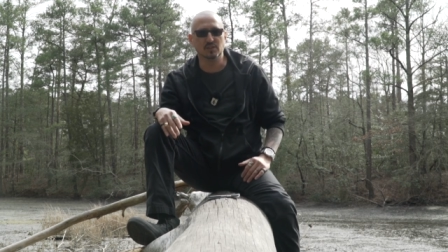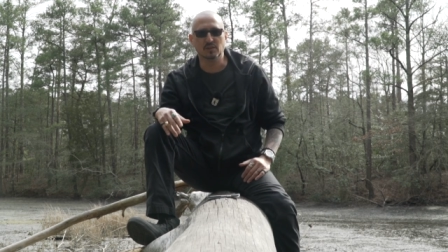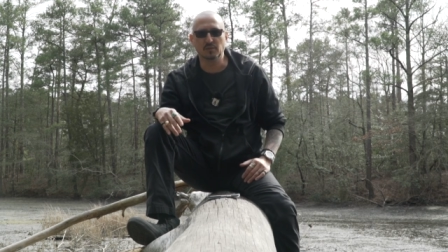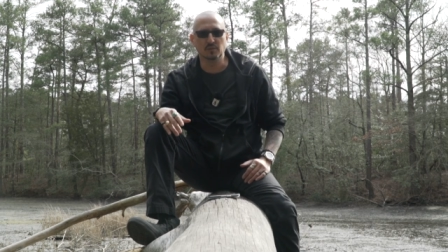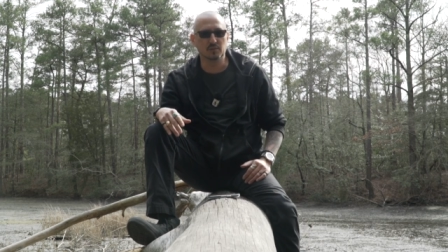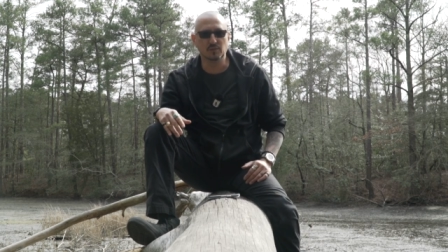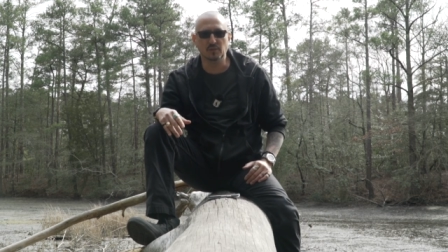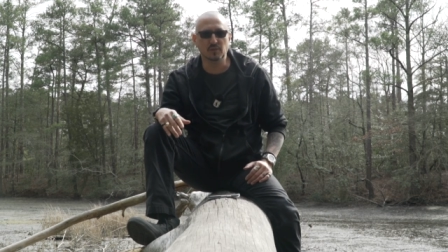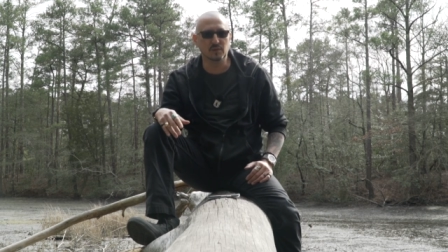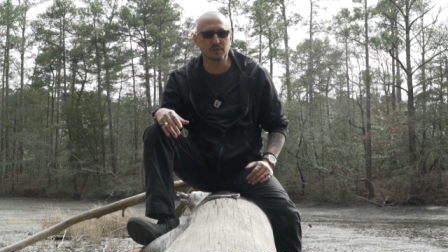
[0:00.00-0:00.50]
no
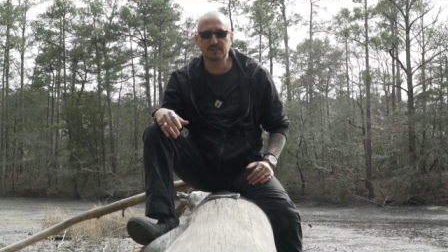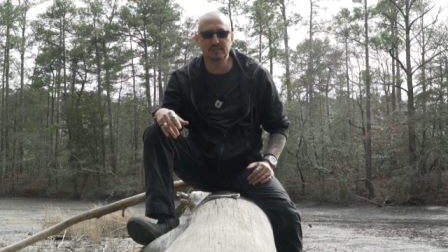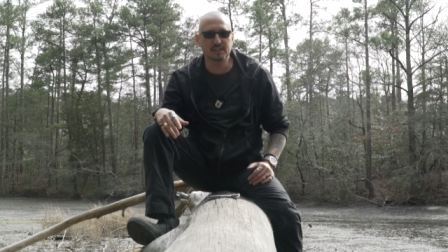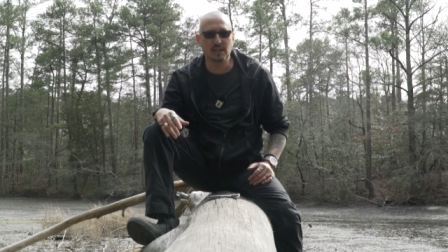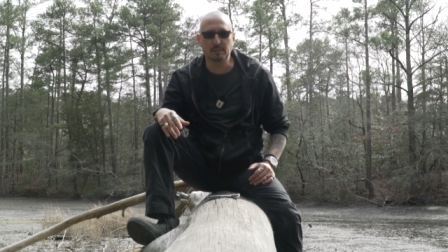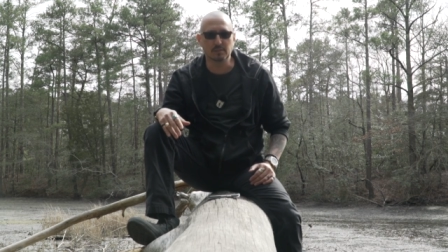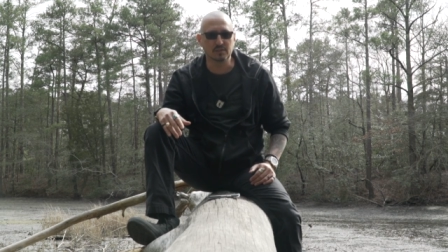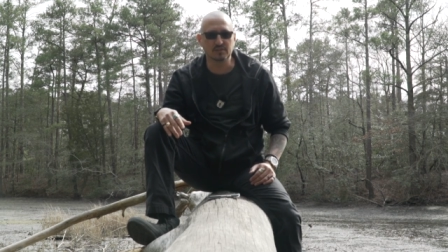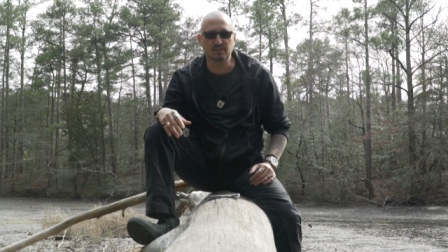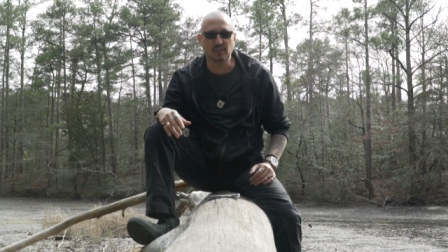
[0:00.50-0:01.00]

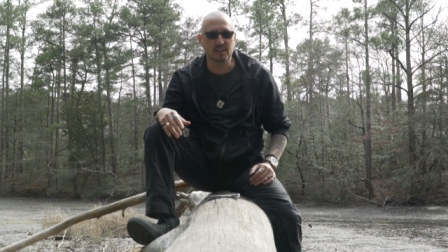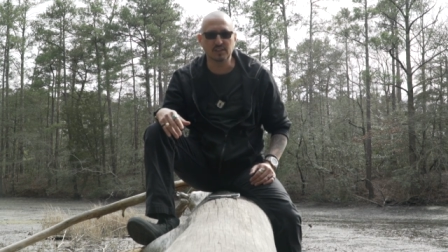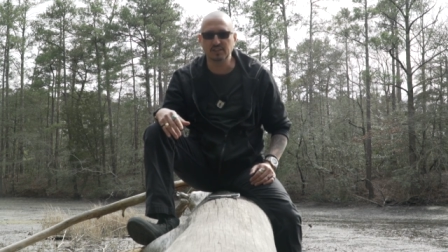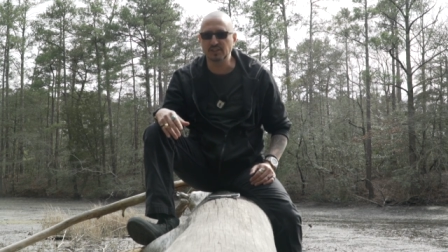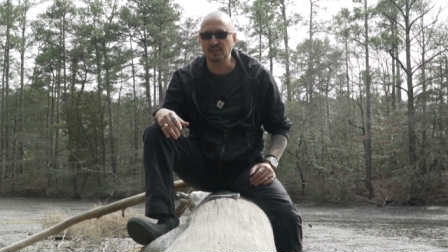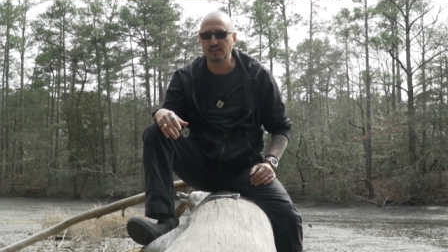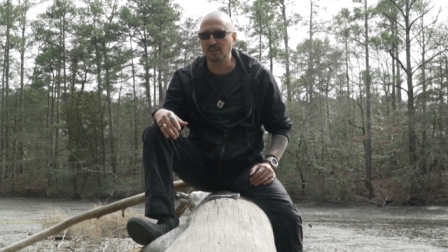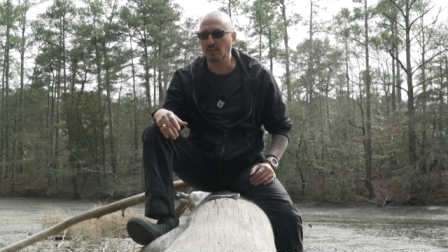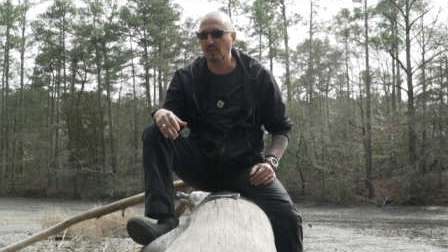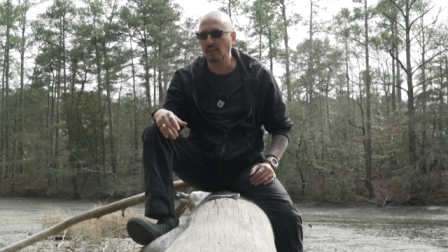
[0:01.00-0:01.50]

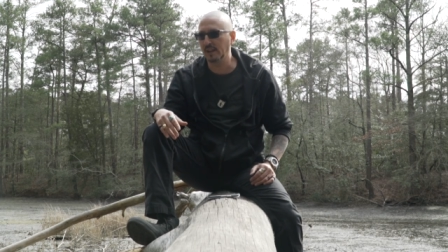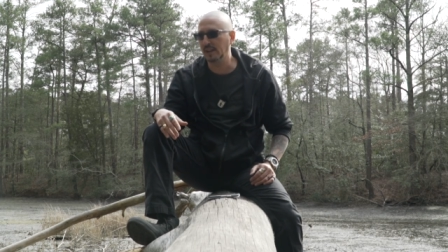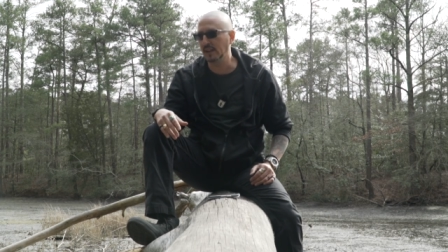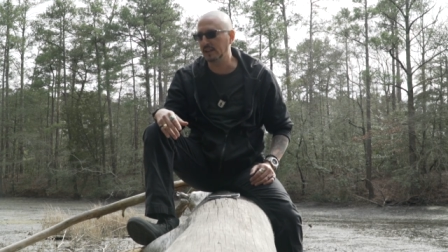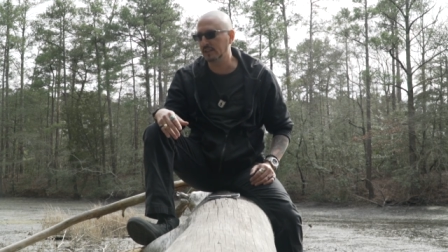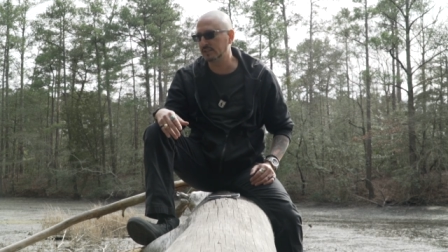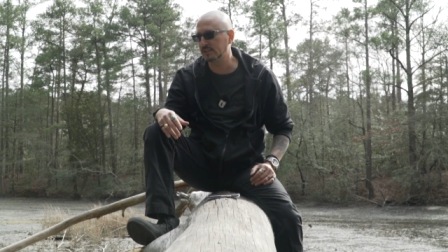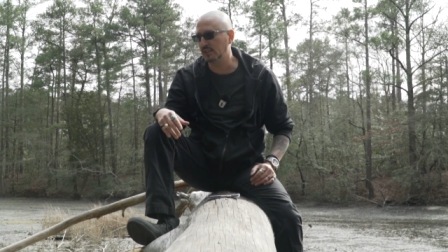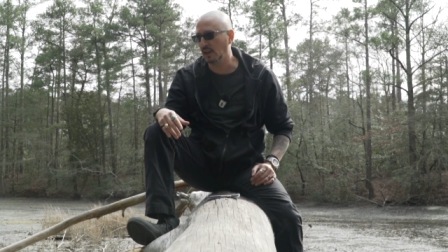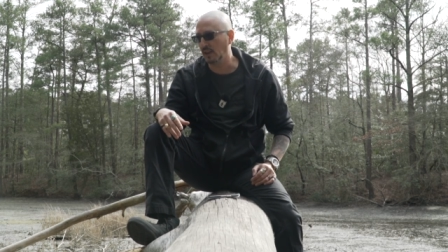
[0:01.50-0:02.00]
stabilization and all that kind
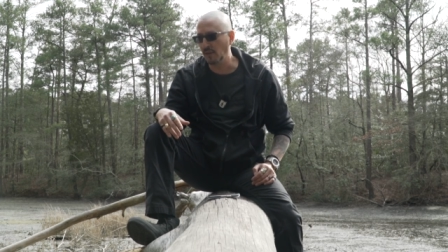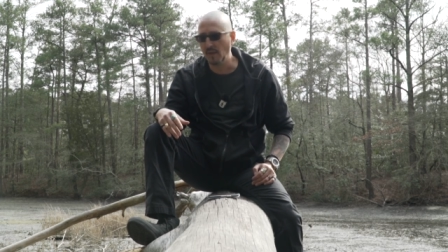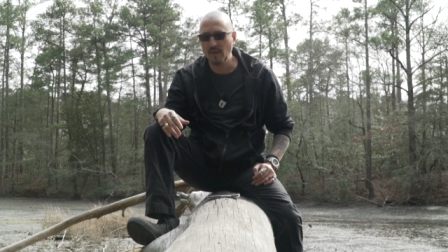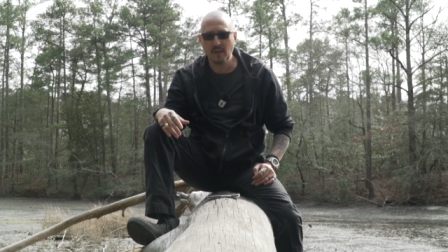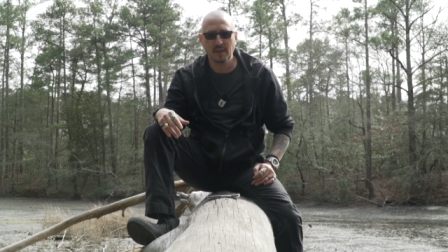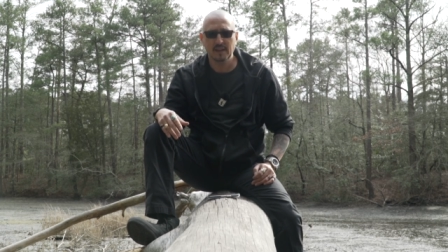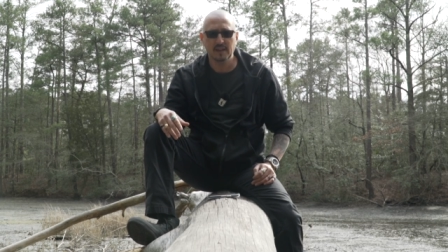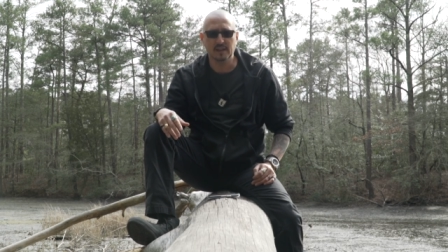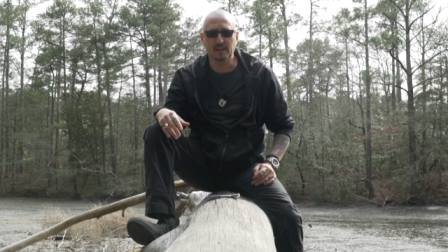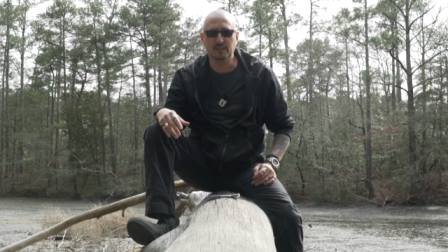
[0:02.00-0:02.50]
of stuff.
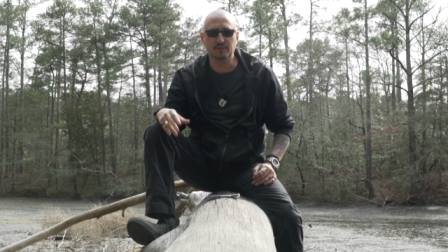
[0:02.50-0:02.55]
And